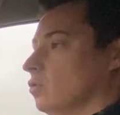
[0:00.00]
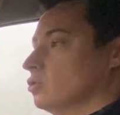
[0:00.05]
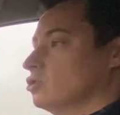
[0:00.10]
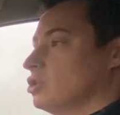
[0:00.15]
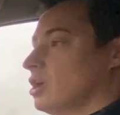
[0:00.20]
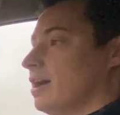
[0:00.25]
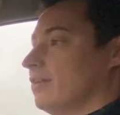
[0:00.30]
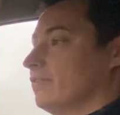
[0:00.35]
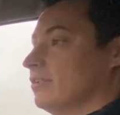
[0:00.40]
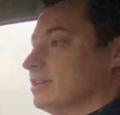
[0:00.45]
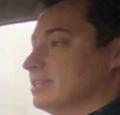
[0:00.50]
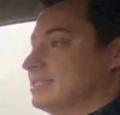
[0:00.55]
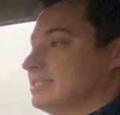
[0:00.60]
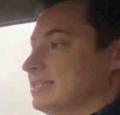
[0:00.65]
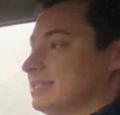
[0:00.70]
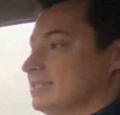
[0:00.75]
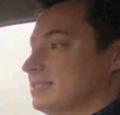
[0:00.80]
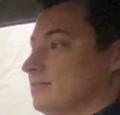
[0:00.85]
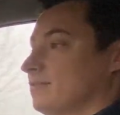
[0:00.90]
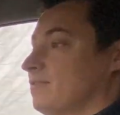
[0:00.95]
driver
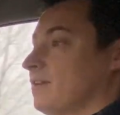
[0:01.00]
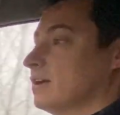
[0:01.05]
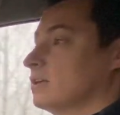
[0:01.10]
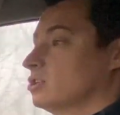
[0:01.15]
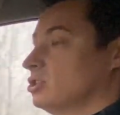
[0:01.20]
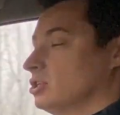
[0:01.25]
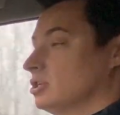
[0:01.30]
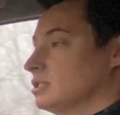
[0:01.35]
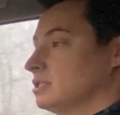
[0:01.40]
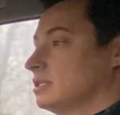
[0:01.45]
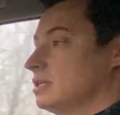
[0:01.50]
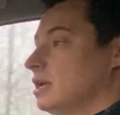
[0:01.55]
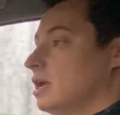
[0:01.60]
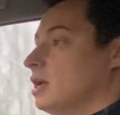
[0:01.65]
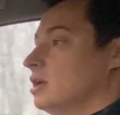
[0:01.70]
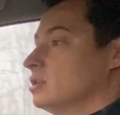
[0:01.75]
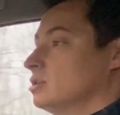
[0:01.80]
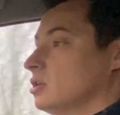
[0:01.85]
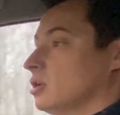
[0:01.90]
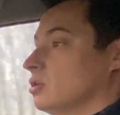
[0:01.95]
assist functions,
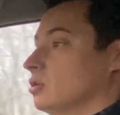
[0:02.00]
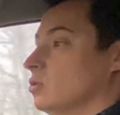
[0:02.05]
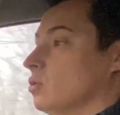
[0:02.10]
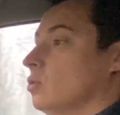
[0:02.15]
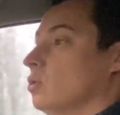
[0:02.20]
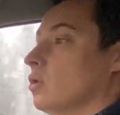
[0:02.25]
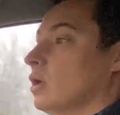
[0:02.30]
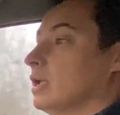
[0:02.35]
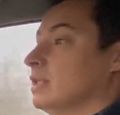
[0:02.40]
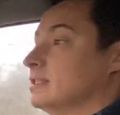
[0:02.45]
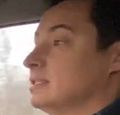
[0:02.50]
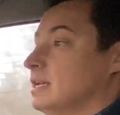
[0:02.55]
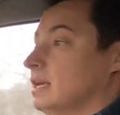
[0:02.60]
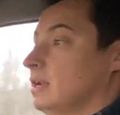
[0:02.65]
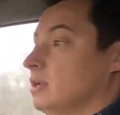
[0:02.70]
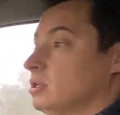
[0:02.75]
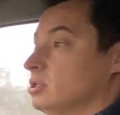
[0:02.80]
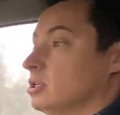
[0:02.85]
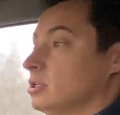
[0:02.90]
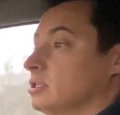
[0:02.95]
so your
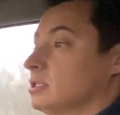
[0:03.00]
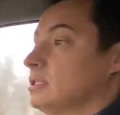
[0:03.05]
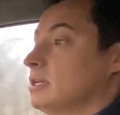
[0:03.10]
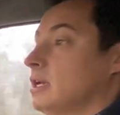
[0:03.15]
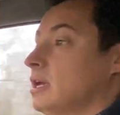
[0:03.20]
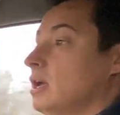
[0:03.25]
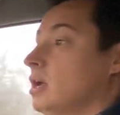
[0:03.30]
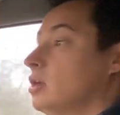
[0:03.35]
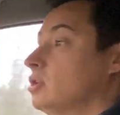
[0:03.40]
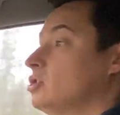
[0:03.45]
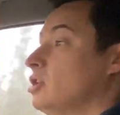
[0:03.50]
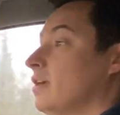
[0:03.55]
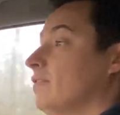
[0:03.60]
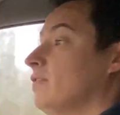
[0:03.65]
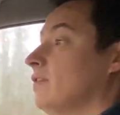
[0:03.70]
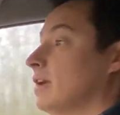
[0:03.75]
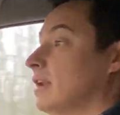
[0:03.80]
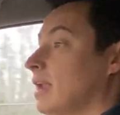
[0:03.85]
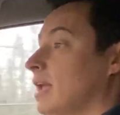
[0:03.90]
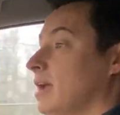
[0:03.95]
intelligent
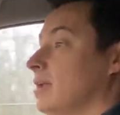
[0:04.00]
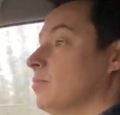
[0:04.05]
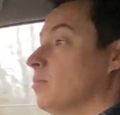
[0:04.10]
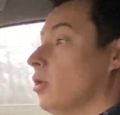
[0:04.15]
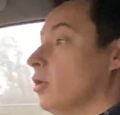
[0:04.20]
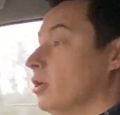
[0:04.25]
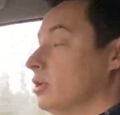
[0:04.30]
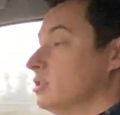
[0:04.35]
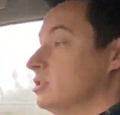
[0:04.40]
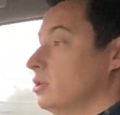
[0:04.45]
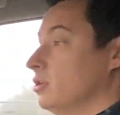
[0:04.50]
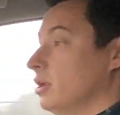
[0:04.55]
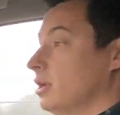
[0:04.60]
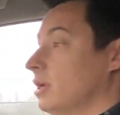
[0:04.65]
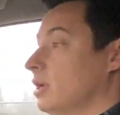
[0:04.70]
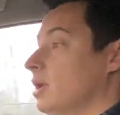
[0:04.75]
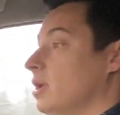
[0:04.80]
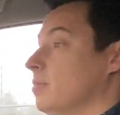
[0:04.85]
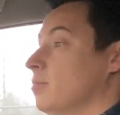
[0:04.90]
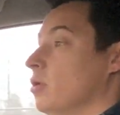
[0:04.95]
traffic lane
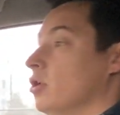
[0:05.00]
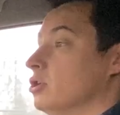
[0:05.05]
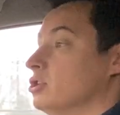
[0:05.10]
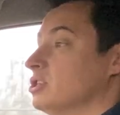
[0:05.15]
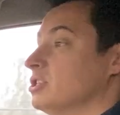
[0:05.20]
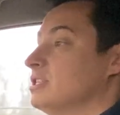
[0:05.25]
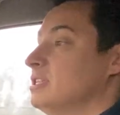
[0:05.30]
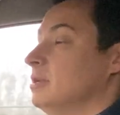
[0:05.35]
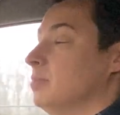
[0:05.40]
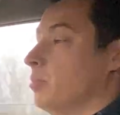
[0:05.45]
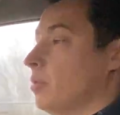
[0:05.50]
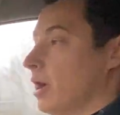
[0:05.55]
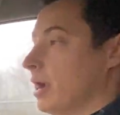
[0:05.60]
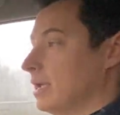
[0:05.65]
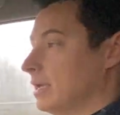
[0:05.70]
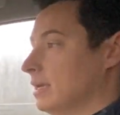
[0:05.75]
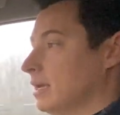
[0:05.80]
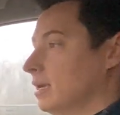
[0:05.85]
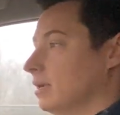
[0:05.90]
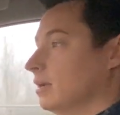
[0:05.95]
monitoring, emergency
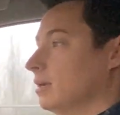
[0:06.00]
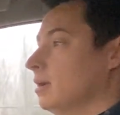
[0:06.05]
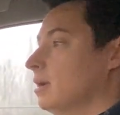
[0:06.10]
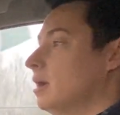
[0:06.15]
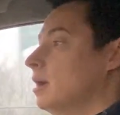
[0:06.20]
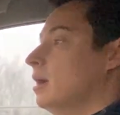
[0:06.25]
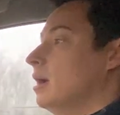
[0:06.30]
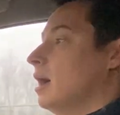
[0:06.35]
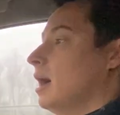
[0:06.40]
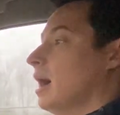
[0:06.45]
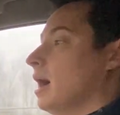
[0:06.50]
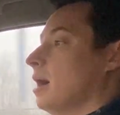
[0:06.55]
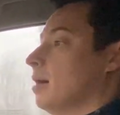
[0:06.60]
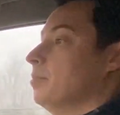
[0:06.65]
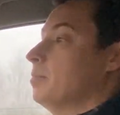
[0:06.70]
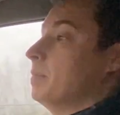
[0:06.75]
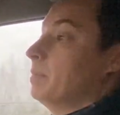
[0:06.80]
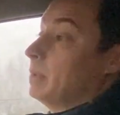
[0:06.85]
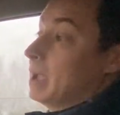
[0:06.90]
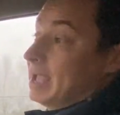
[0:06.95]
braking,
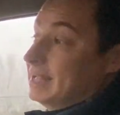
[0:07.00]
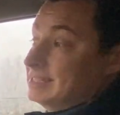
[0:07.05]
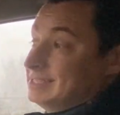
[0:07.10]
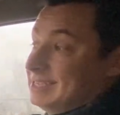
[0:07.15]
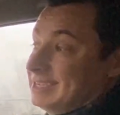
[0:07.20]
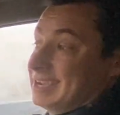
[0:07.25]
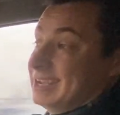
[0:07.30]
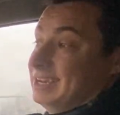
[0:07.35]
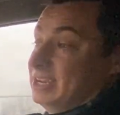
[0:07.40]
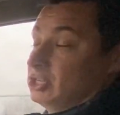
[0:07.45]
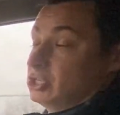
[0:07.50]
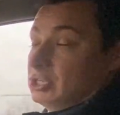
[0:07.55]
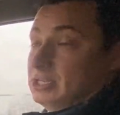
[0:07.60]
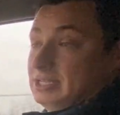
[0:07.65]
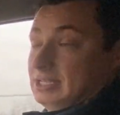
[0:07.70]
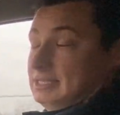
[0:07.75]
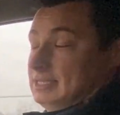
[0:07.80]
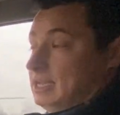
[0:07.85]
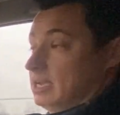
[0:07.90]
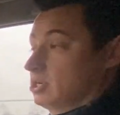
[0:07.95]
anti-collision
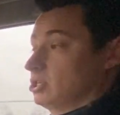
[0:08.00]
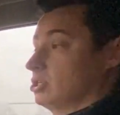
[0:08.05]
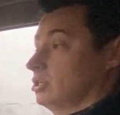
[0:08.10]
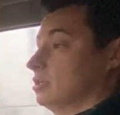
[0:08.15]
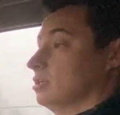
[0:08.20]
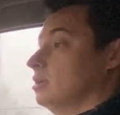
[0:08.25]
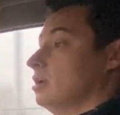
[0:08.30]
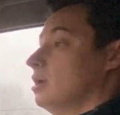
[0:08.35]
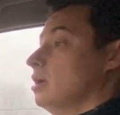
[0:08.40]
detection,